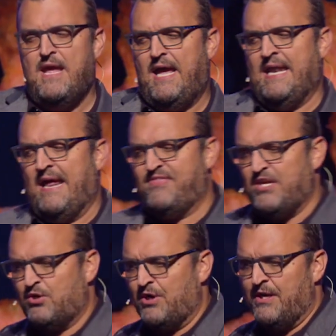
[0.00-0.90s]
And I
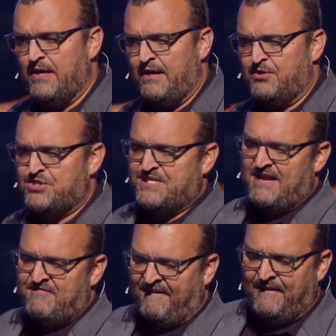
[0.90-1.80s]
think you're going to
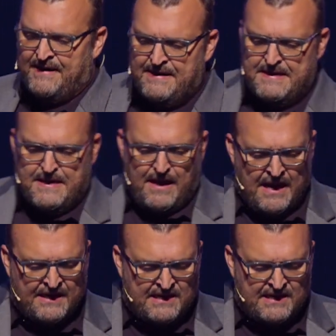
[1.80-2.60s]
understand very uh,